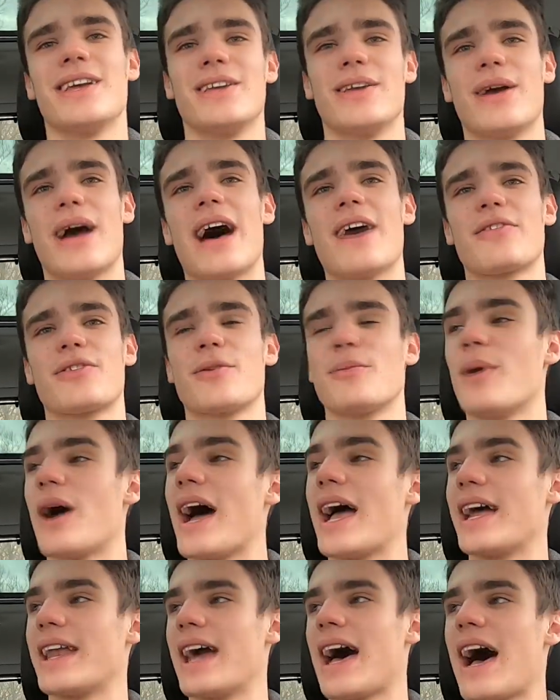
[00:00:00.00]
have to
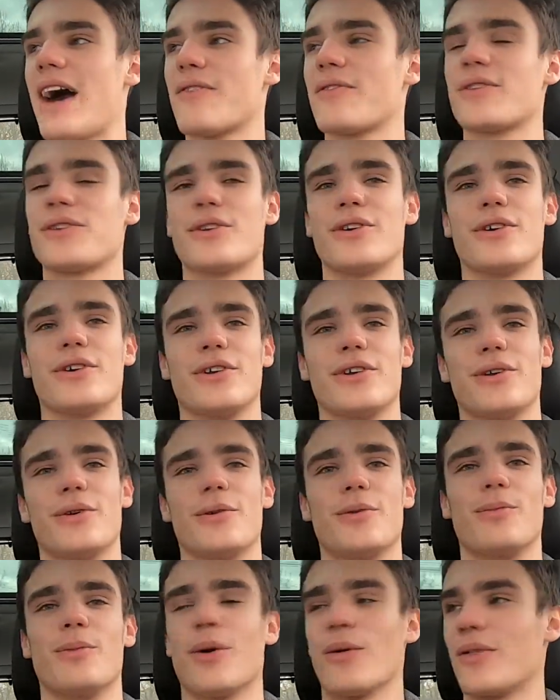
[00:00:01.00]
buy it after
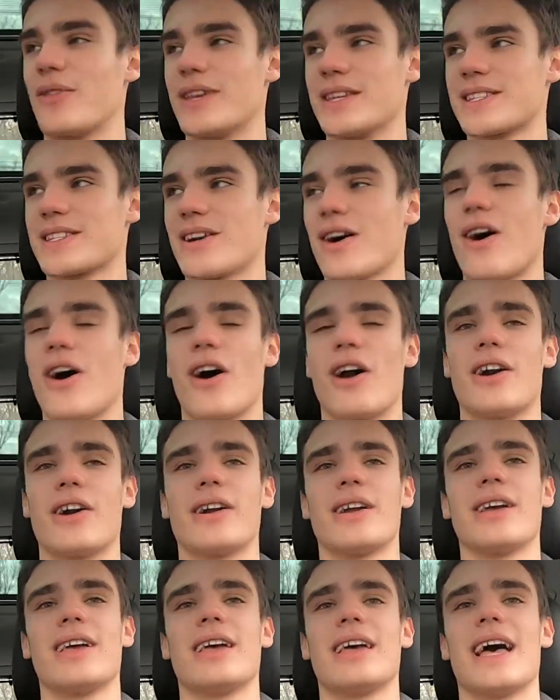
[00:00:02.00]
you bought this
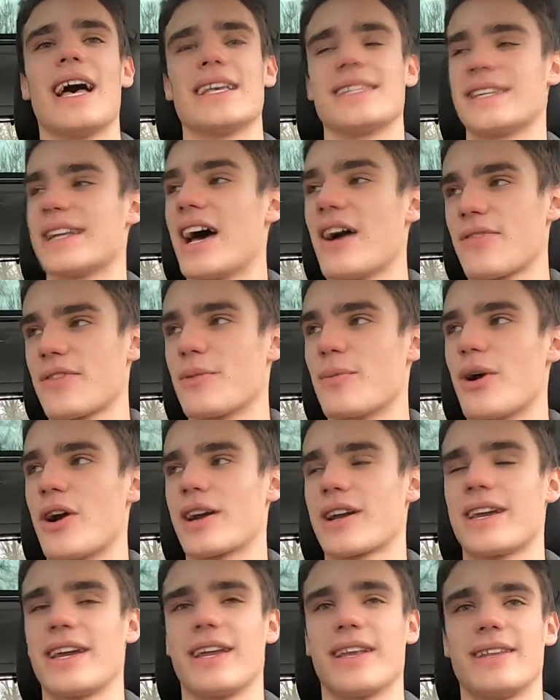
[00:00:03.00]
car as an
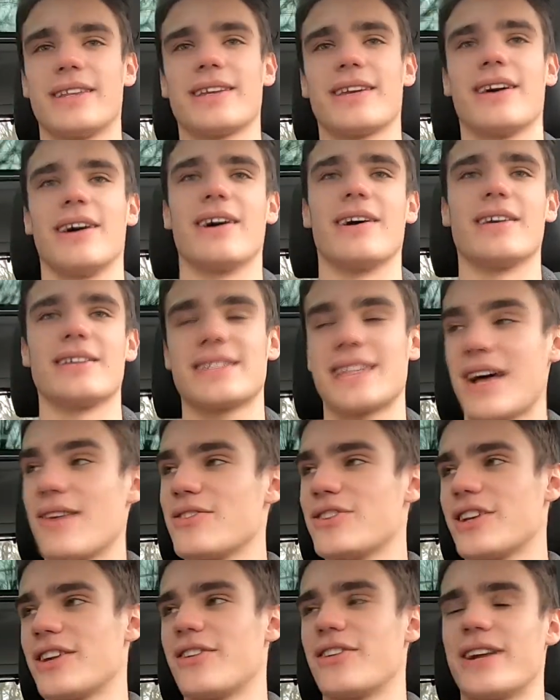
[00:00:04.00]
aftermarket
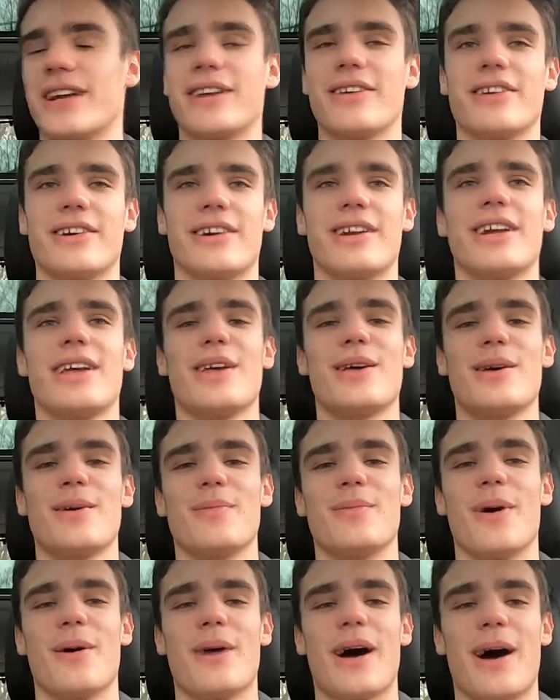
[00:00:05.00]
sound generator,
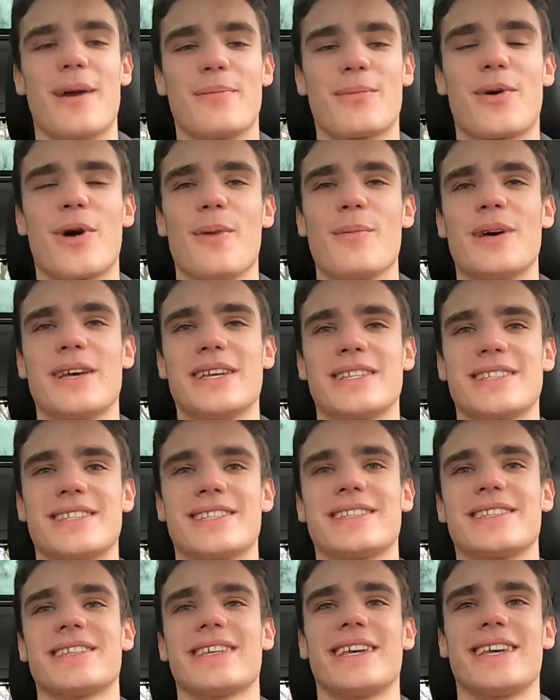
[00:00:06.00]
but I
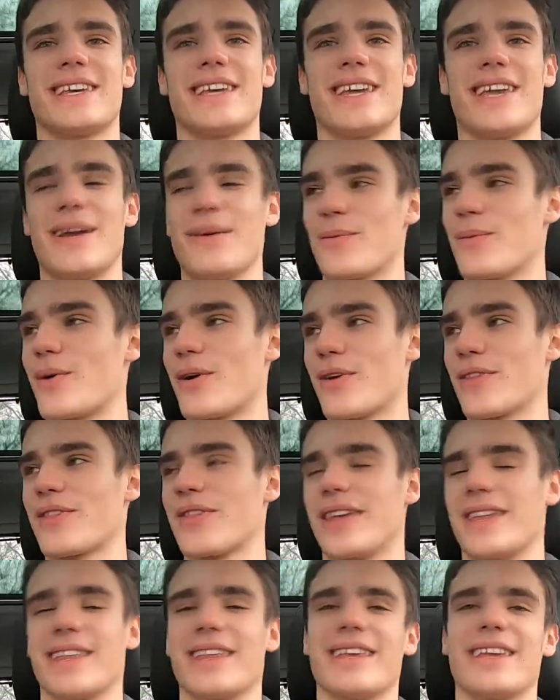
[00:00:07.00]
promise it's worth
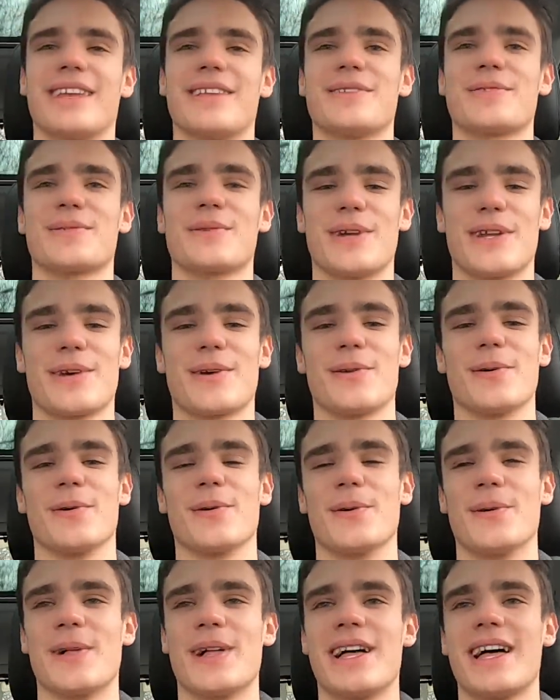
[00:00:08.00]
it. It's really
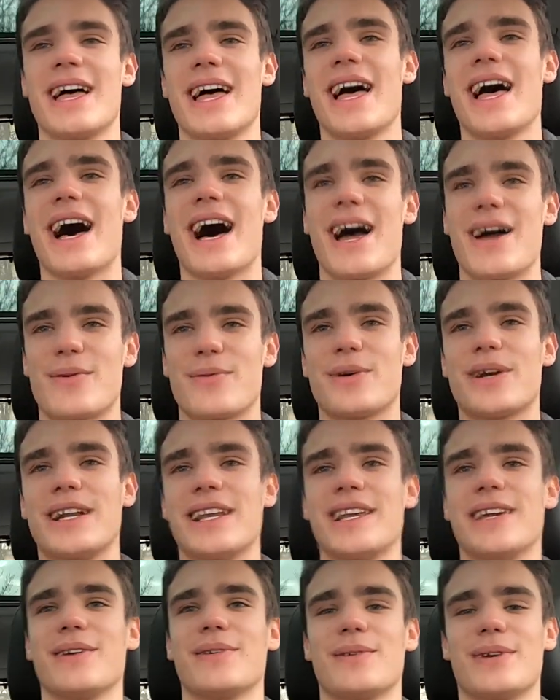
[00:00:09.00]
cool. I
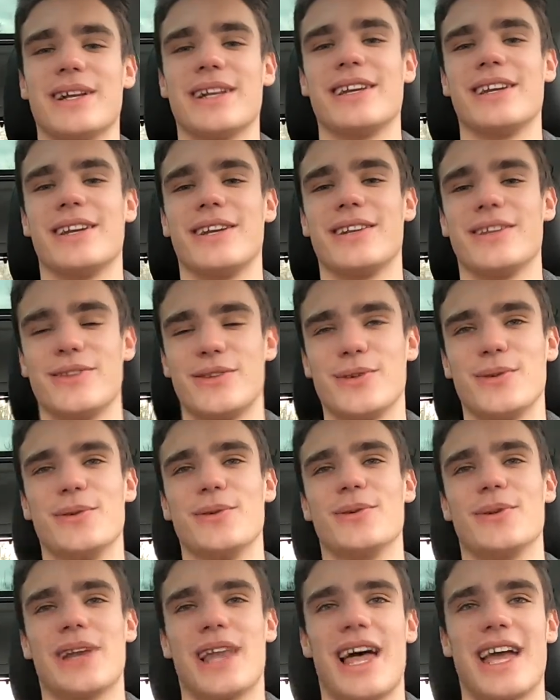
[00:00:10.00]
really
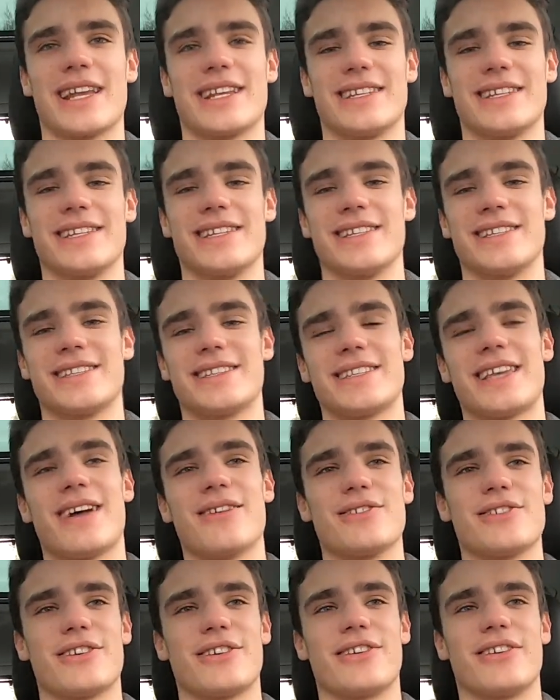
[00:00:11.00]
do like this
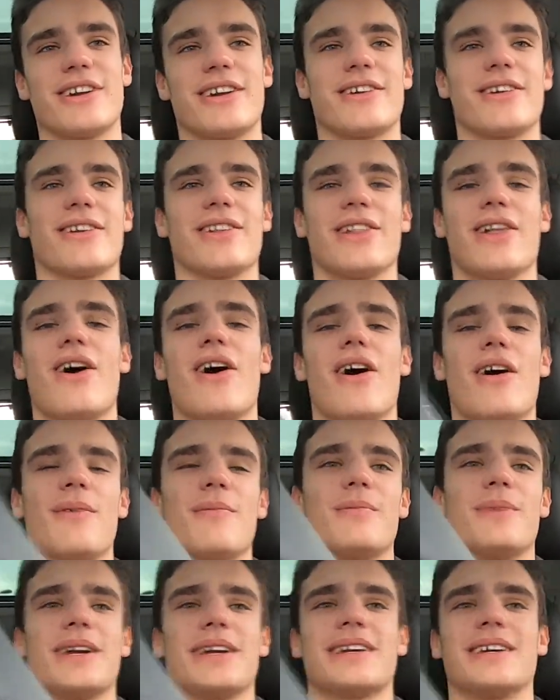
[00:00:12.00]
sound generator a lot
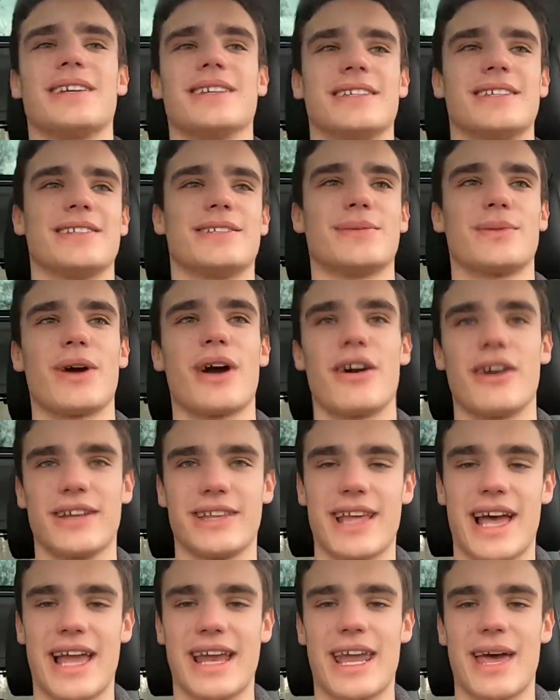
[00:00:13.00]
because we are
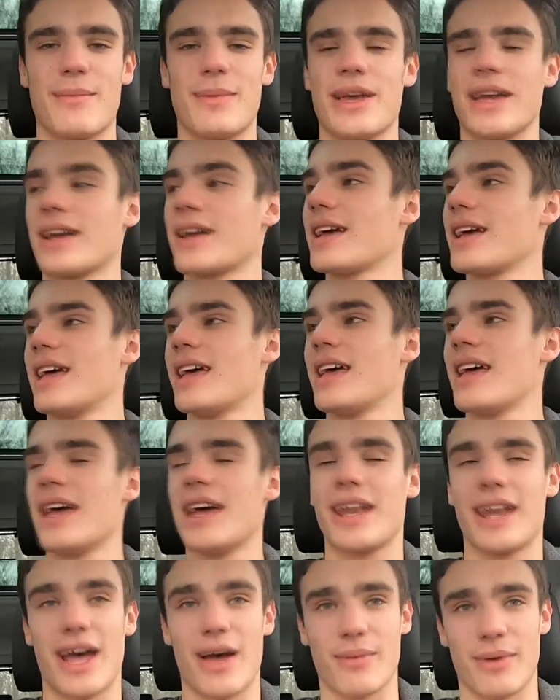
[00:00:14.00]
in dynamic.
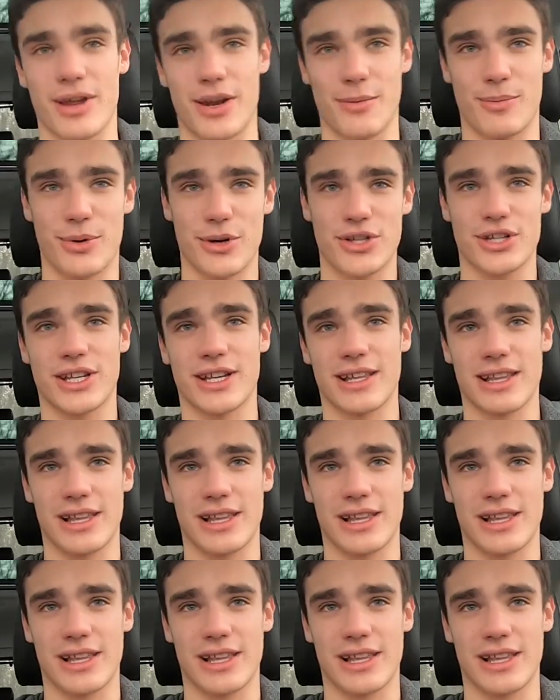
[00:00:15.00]
Now I'm gonna push it a